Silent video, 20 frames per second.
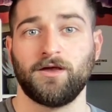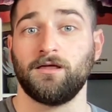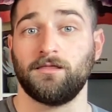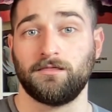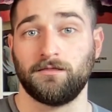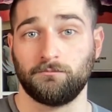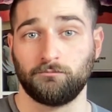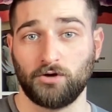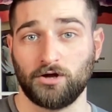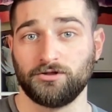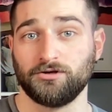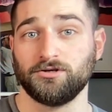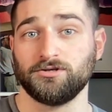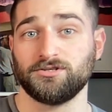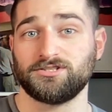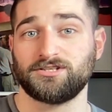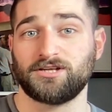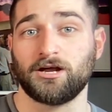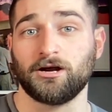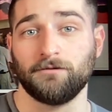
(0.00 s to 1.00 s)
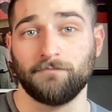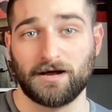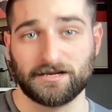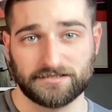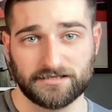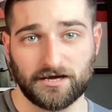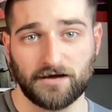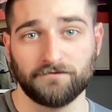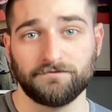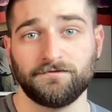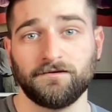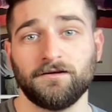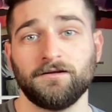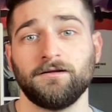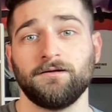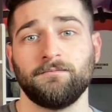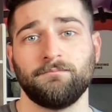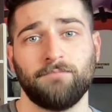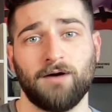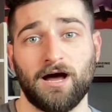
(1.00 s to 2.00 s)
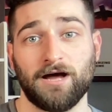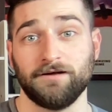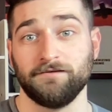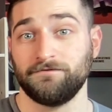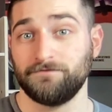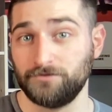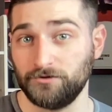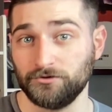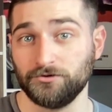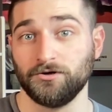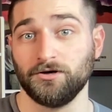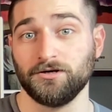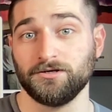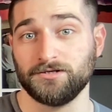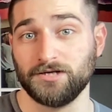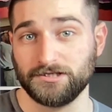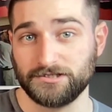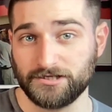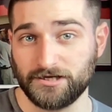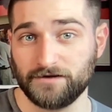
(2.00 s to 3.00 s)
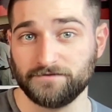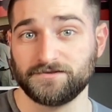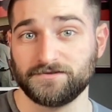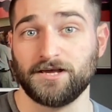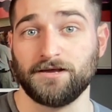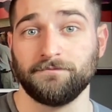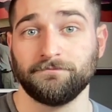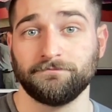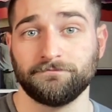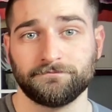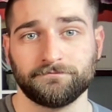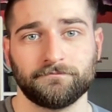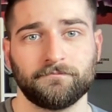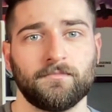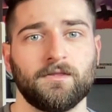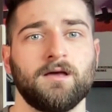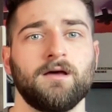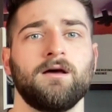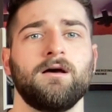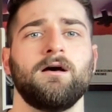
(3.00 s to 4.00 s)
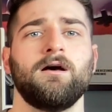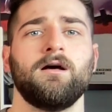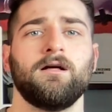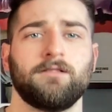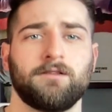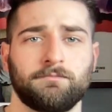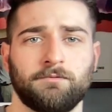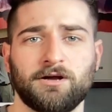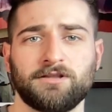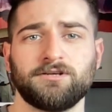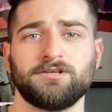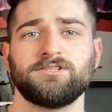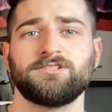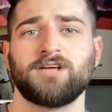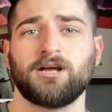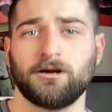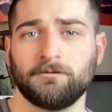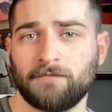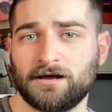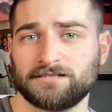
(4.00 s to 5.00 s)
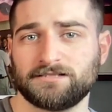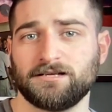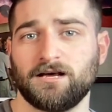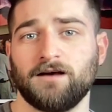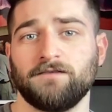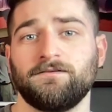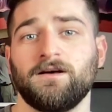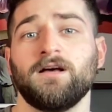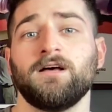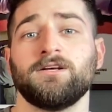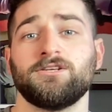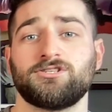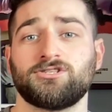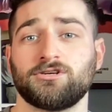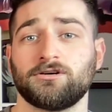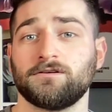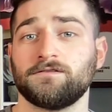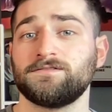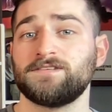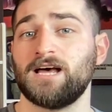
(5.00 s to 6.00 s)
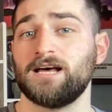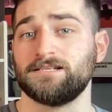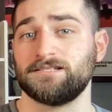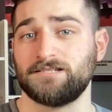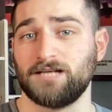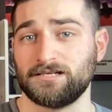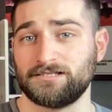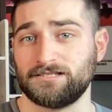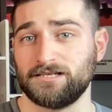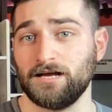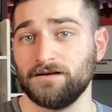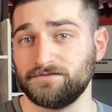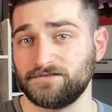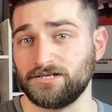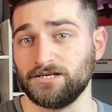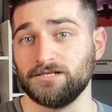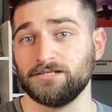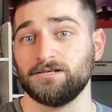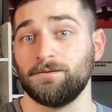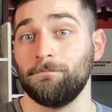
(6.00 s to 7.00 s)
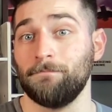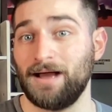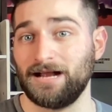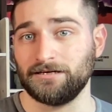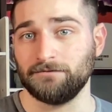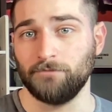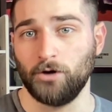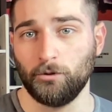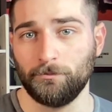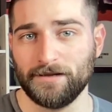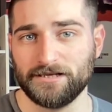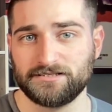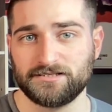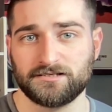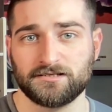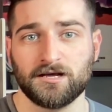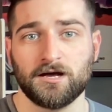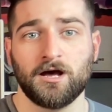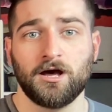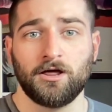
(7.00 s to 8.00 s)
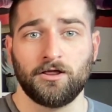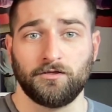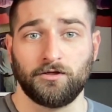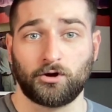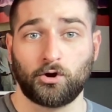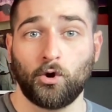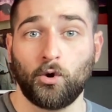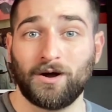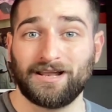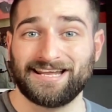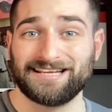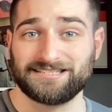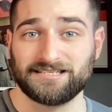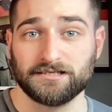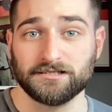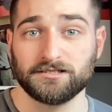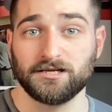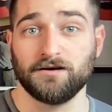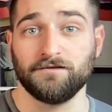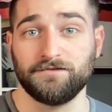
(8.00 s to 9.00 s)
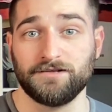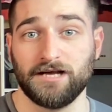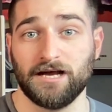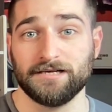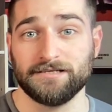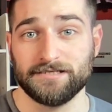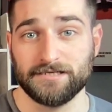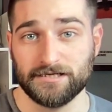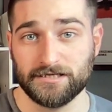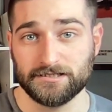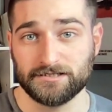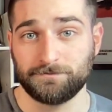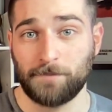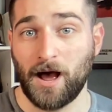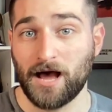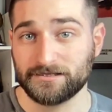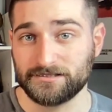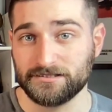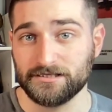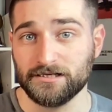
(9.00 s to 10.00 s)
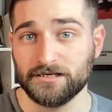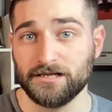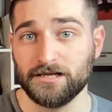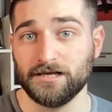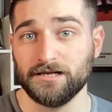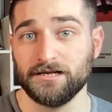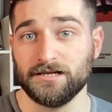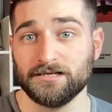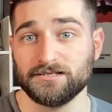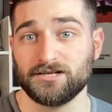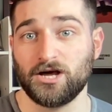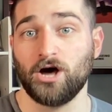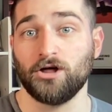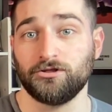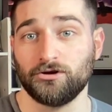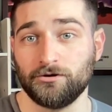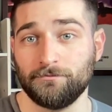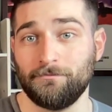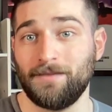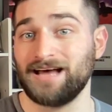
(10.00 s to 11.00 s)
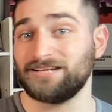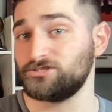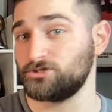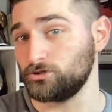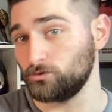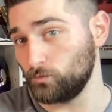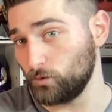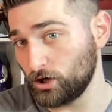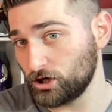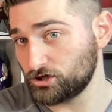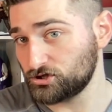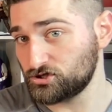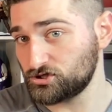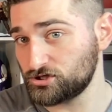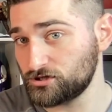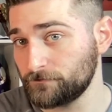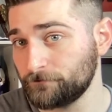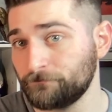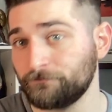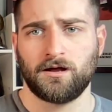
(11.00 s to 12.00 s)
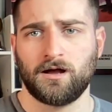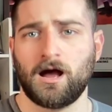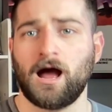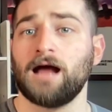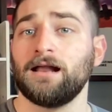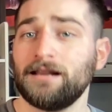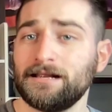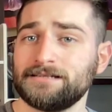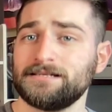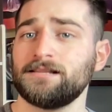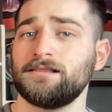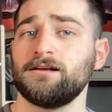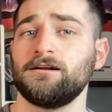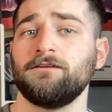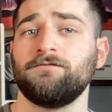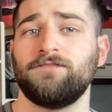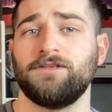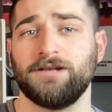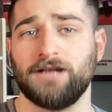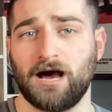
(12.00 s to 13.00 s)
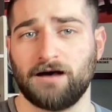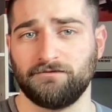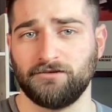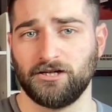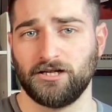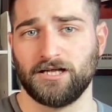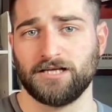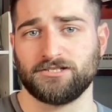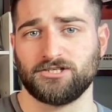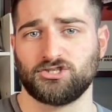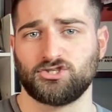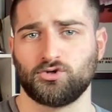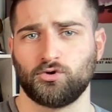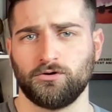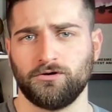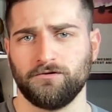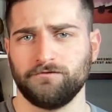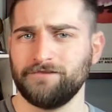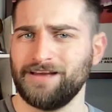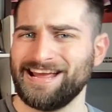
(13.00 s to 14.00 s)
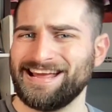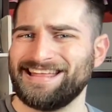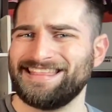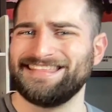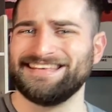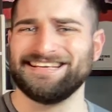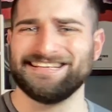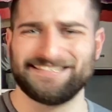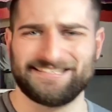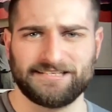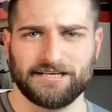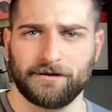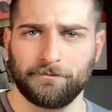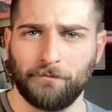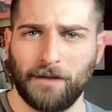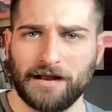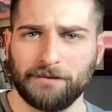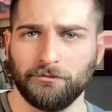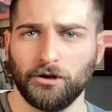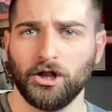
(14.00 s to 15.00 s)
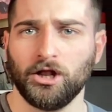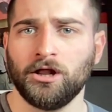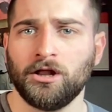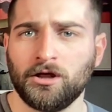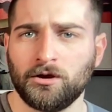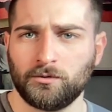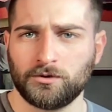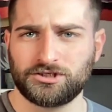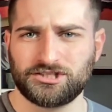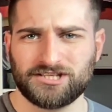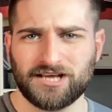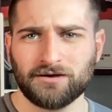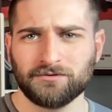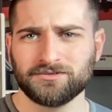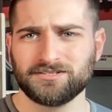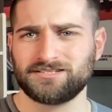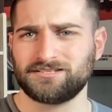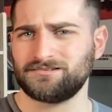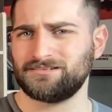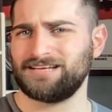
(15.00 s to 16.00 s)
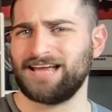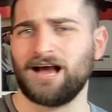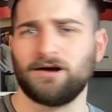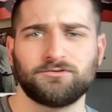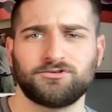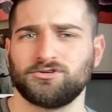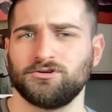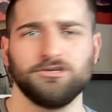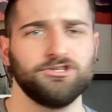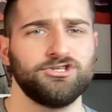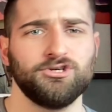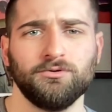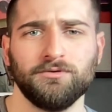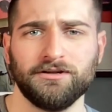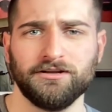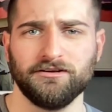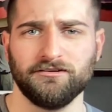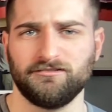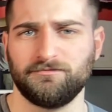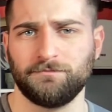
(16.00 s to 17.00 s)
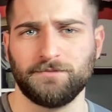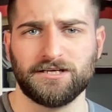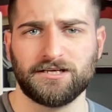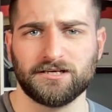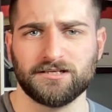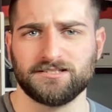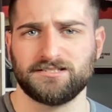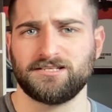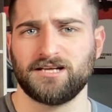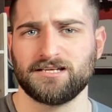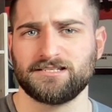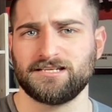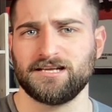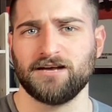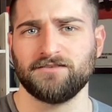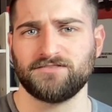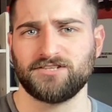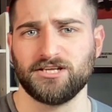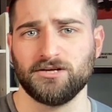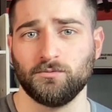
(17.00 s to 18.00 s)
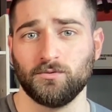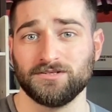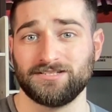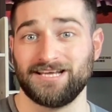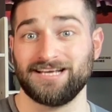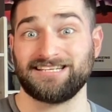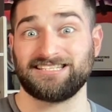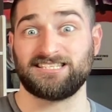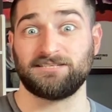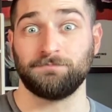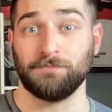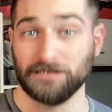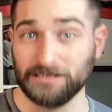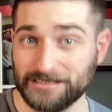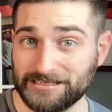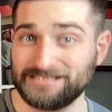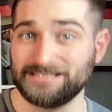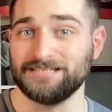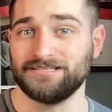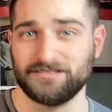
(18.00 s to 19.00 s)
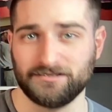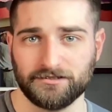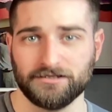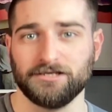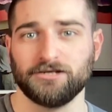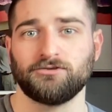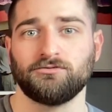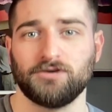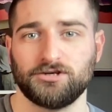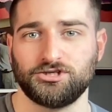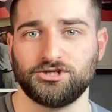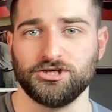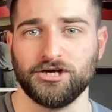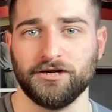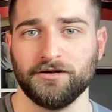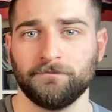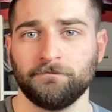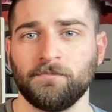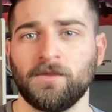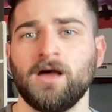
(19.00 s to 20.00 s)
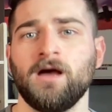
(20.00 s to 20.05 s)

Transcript: The Brothers Karamazov by Fyodor Dostoevsky. The Brothers Karamazov serves as Dostoevsky's magnum opus, the coalescence of the ideas posited in his other masterworks. I like to think of the novel as a sort of atheistic Bible, which sounds counterintuitive because Dostoevsky was explicitly Christian.